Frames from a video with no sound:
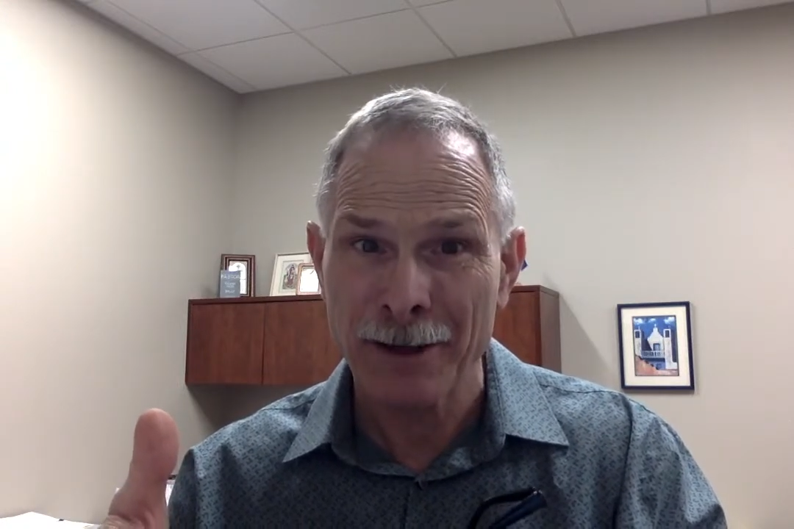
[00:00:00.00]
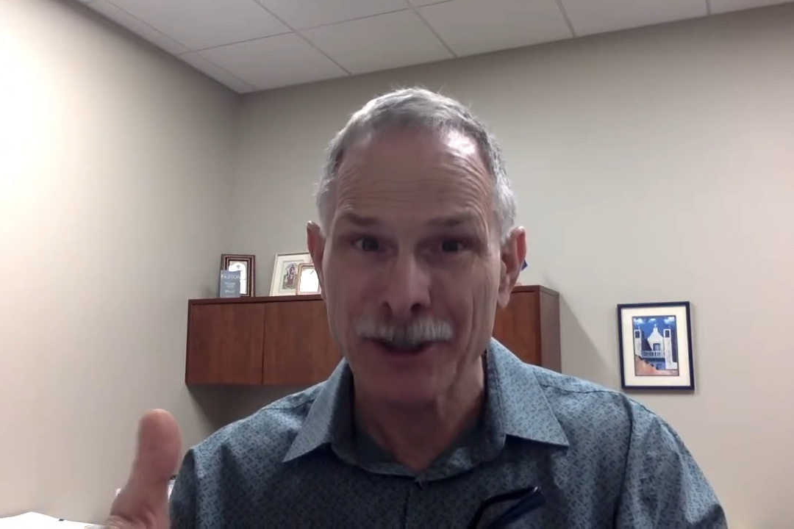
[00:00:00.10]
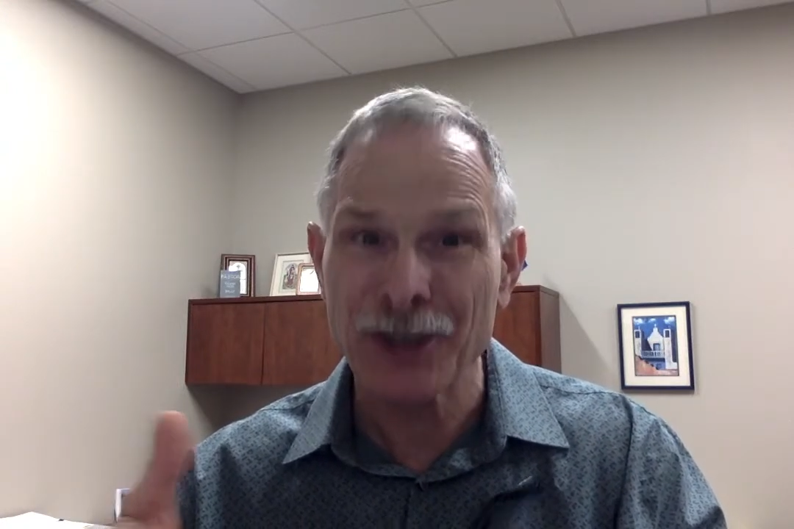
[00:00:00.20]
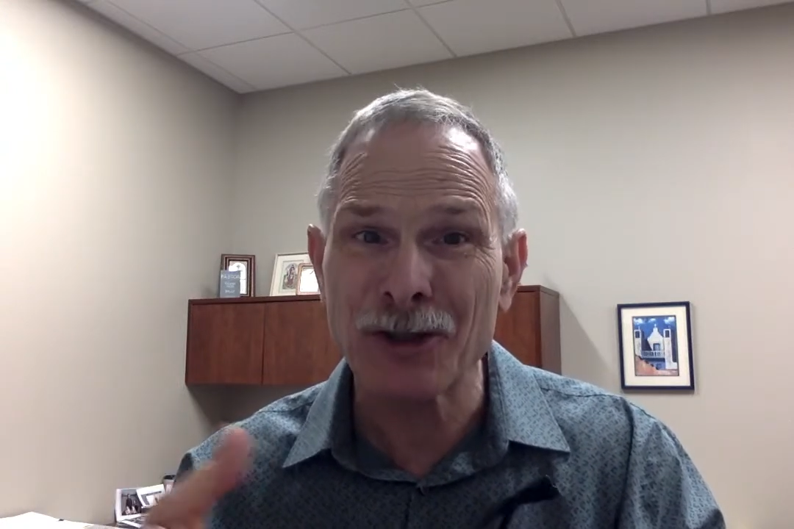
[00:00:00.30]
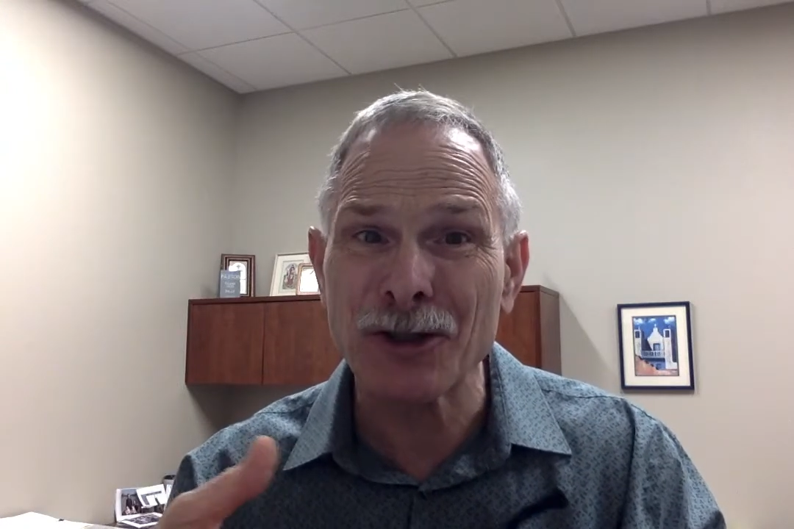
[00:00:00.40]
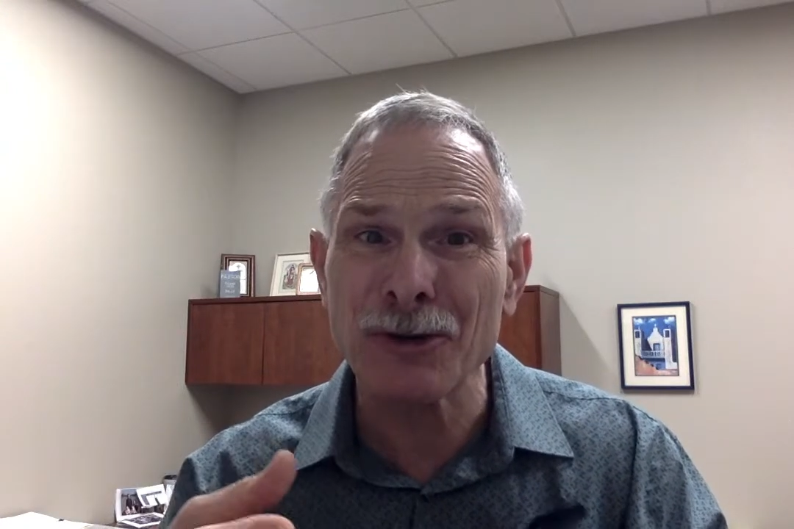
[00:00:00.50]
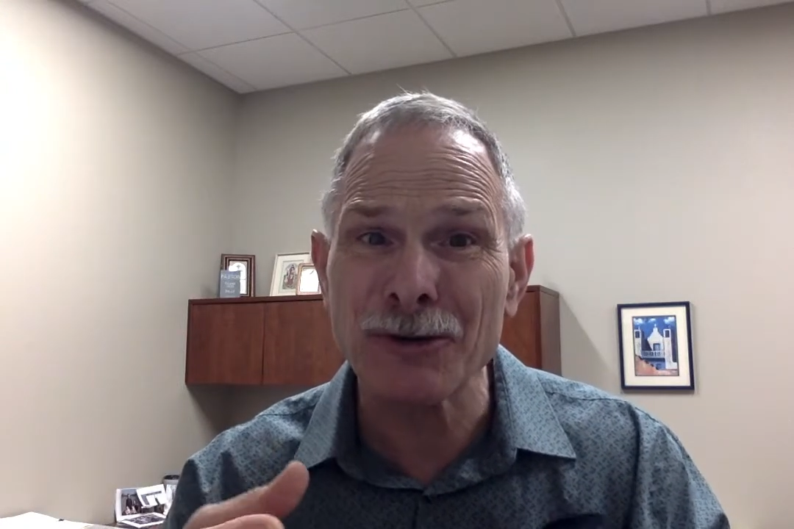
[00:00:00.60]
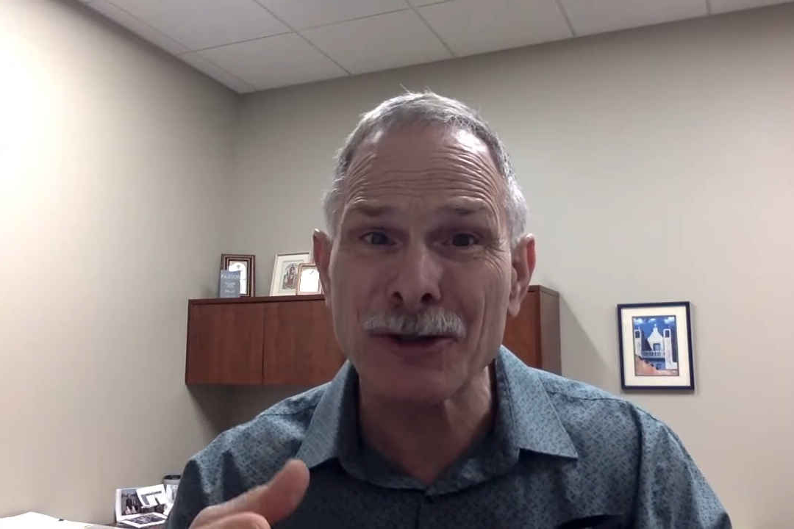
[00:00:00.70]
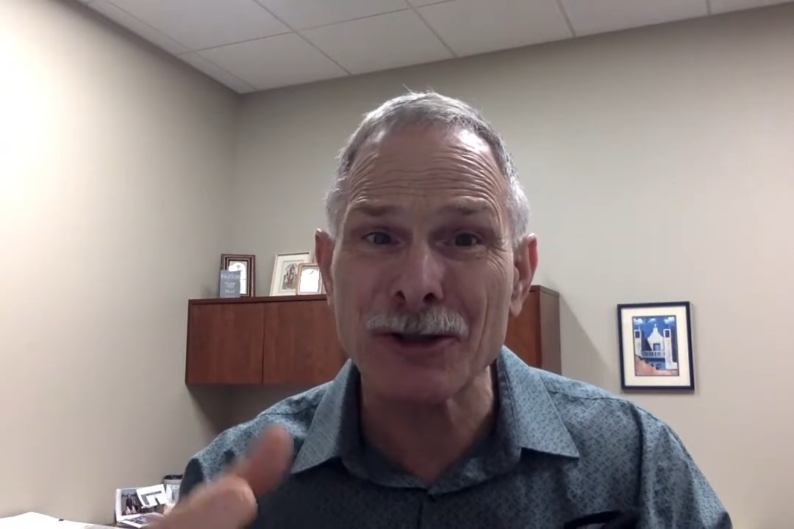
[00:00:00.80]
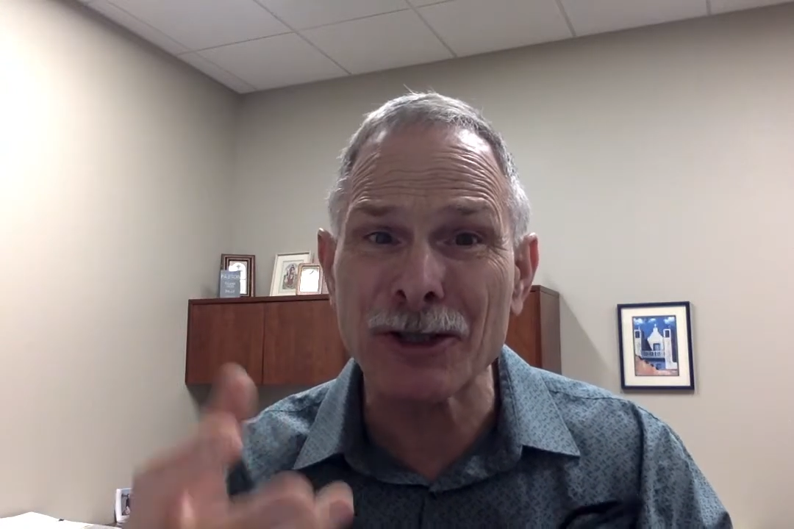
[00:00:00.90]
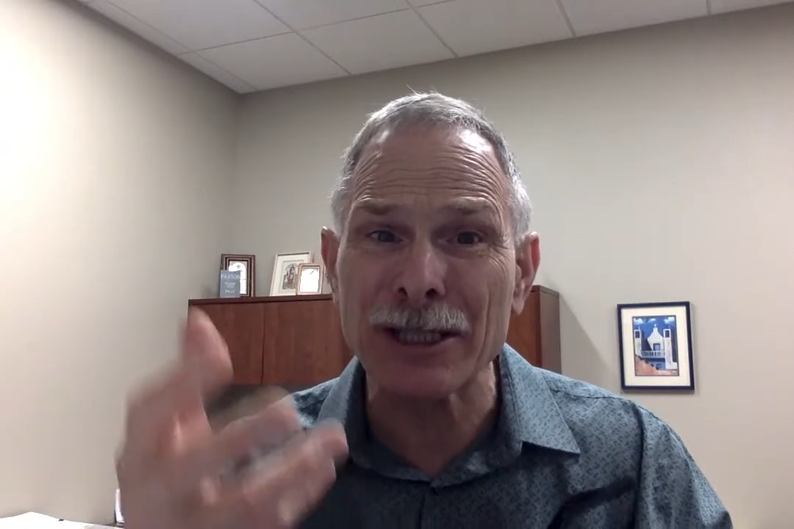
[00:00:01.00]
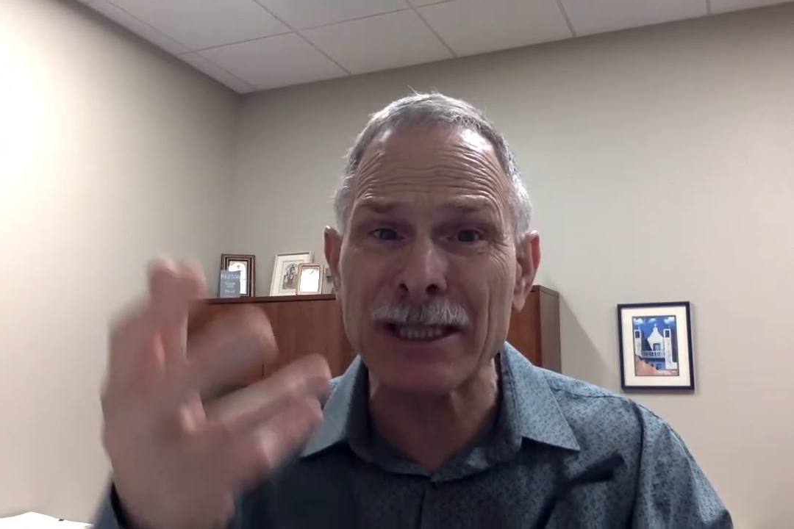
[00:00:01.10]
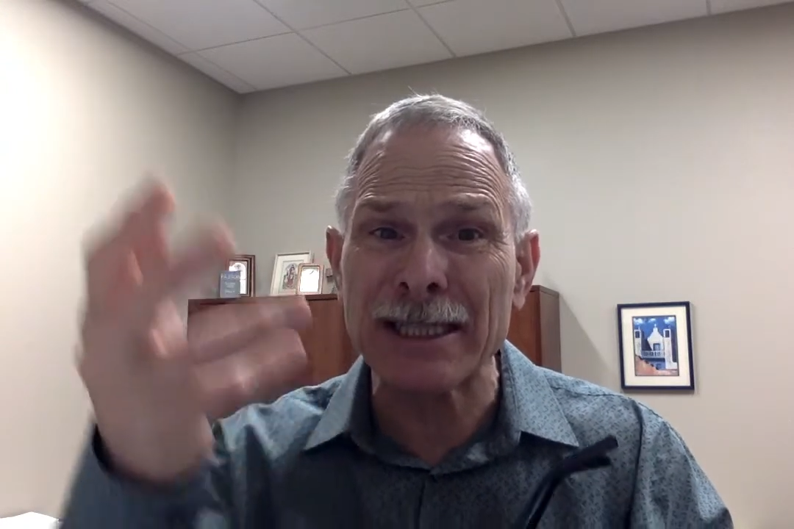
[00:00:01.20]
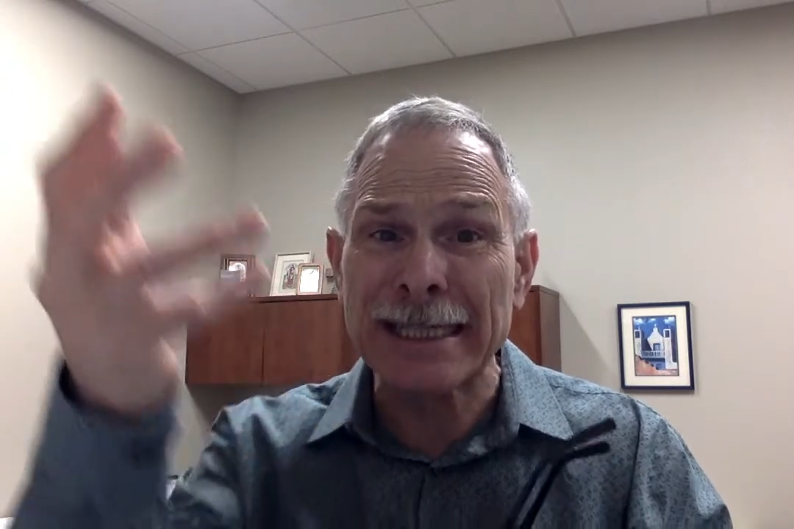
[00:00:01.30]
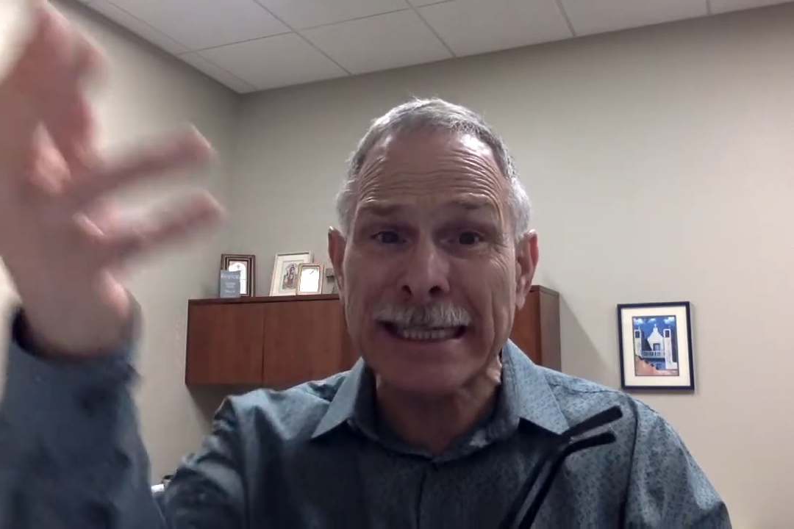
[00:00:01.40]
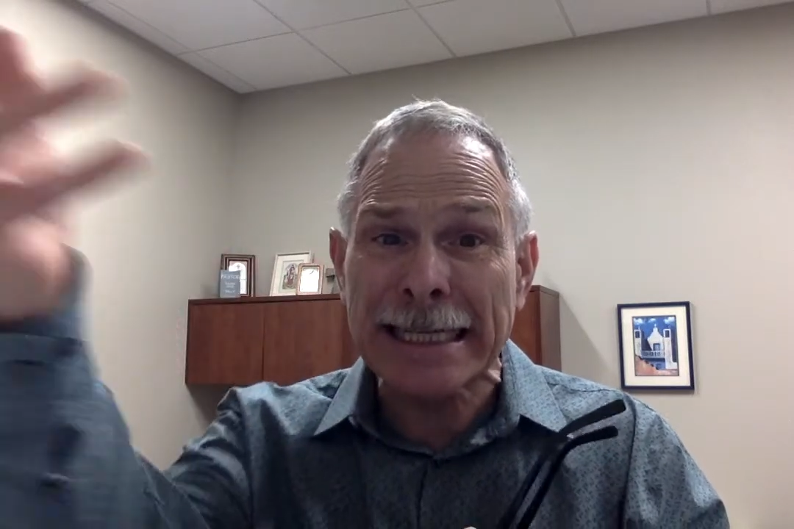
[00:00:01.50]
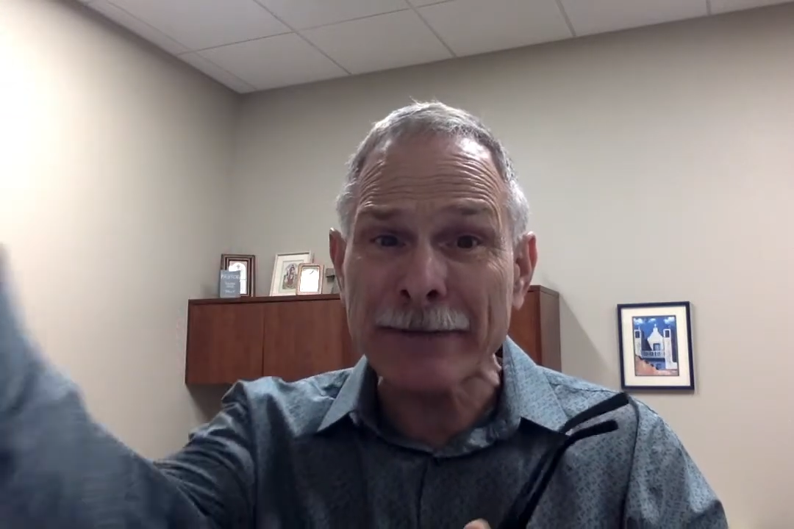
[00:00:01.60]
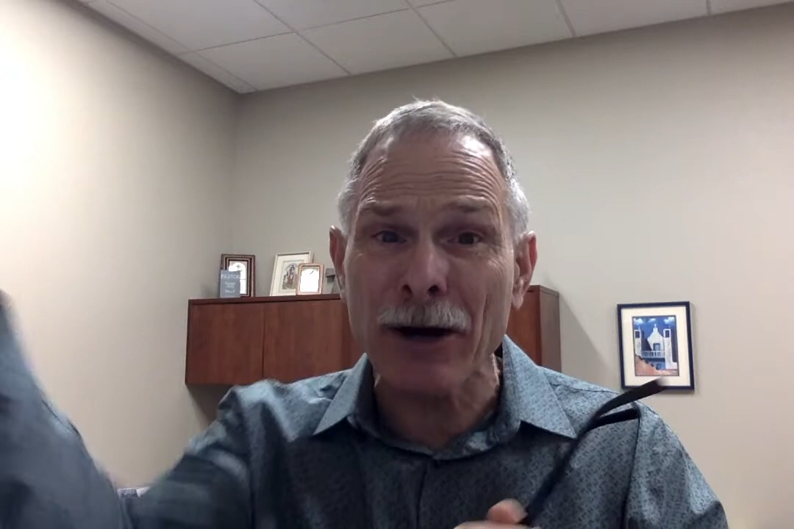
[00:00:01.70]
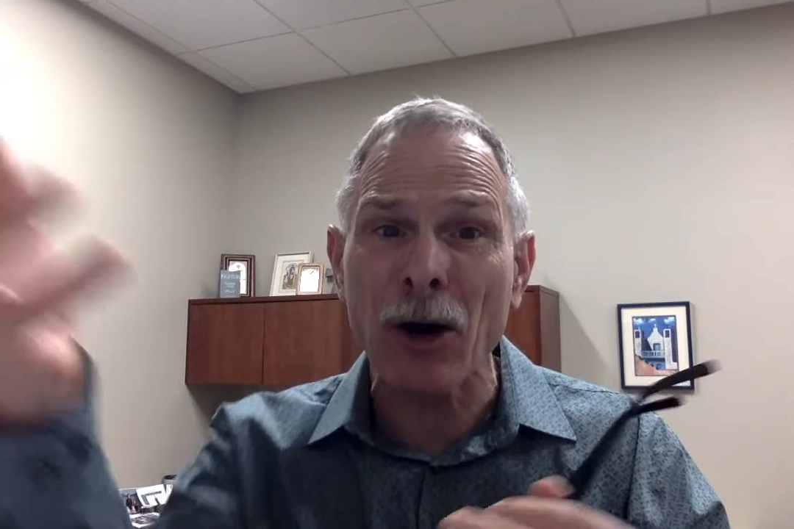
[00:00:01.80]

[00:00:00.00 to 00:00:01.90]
To give